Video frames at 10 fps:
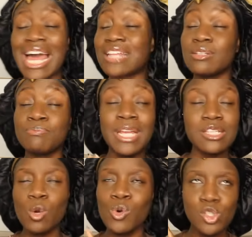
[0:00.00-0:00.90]
Like the
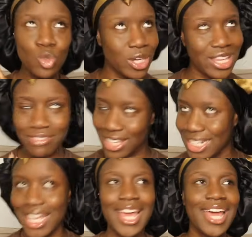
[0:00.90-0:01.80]
blazer was not
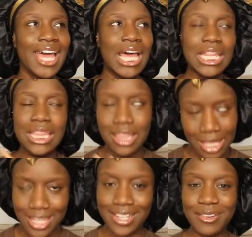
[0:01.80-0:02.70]
given a
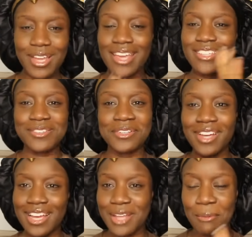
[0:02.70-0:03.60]
thing. Okay, so you
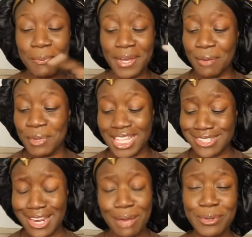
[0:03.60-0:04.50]
guys know I'll be picking up on
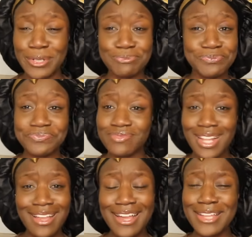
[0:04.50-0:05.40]
things like that, but
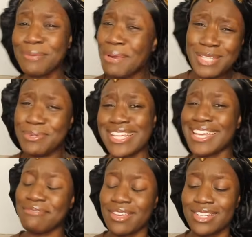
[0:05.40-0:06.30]
the blazer wasn't
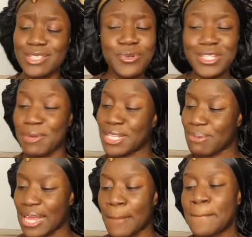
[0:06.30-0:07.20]
given. Let's call a spade a
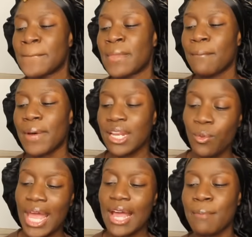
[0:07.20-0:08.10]
spade. But
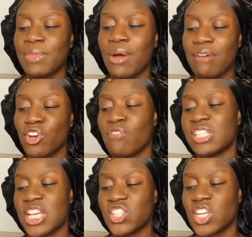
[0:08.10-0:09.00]
anyway, they were having a
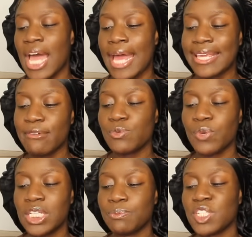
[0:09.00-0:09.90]
conversation and he was
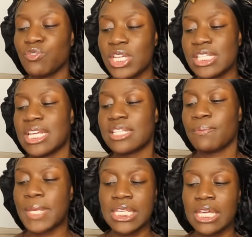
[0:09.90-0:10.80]
pretty much voicing his
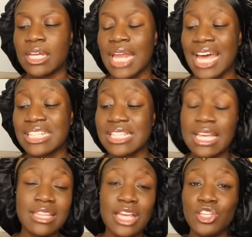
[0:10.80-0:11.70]
opinion and
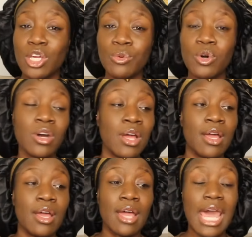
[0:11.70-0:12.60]
saying that, you know what,
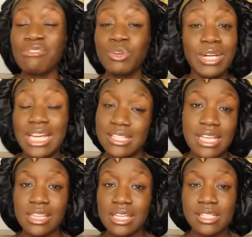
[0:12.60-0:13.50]
everyone has
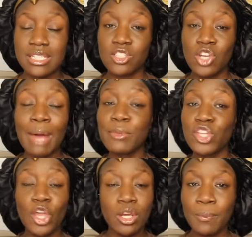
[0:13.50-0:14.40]
said this. You know, I'm not
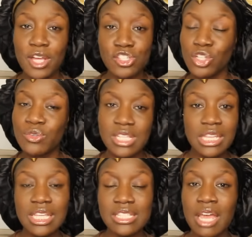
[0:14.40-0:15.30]
the only person who
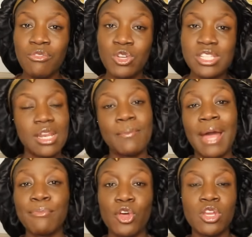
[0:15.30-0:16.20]
said this. Everyone said it, but
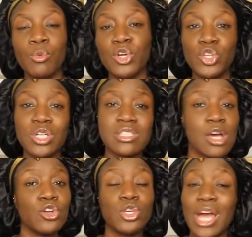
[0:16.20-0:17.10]
I'm the only one who can
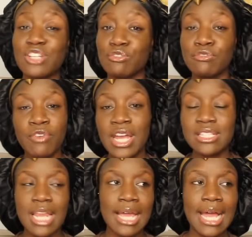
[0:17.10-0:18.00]
tell you as your
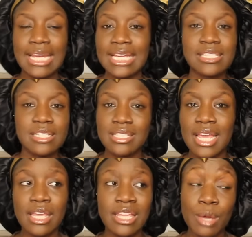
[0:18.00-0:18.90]
friends, like at the end of the
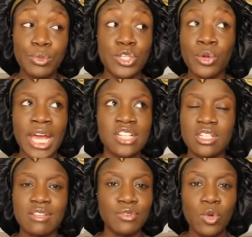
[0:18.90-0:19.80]
day, yeah, we don't
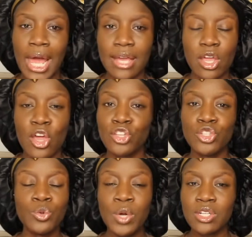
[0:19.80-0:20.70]
actually feel like
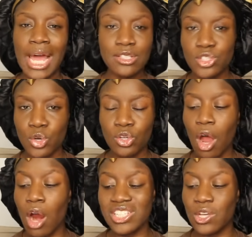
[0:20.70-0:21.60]
you and Anton
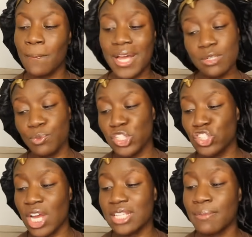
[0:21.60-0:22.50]
are as compatible as
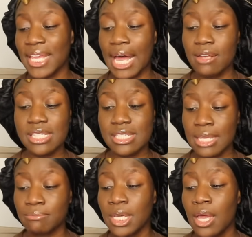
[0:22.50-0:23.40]
you try to make it out to
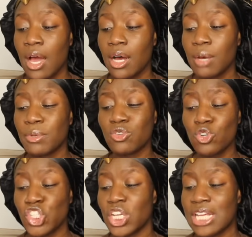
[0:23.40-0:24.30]
seem. Of
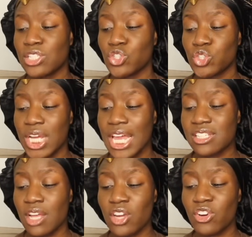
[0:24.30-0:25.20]
course, you guys know Georgia
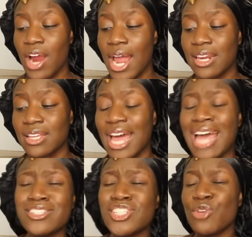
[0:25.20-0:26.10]
H started crying and
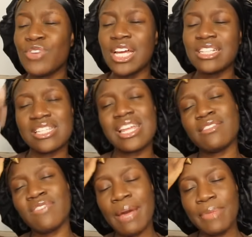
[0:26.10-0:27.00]
I just don't really understand
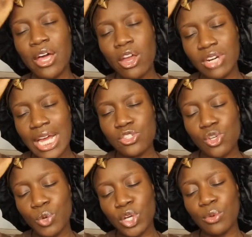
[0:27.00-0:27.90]
the vibe that her and
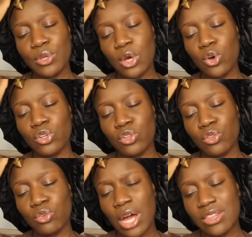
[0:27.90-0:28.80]
Anton were going on
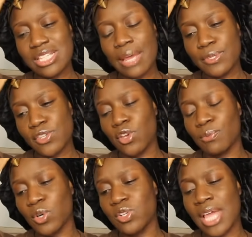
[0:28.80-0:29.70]
throughout this episode
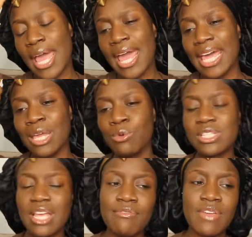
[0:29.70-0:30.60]
because it
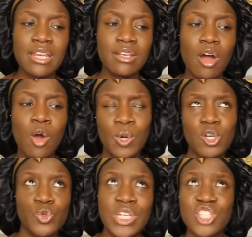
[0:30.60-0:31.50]
was given, oh my
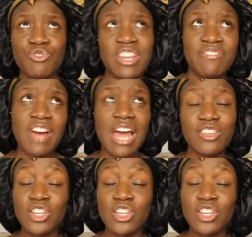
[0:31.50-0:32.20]
gosh, we need to really fight.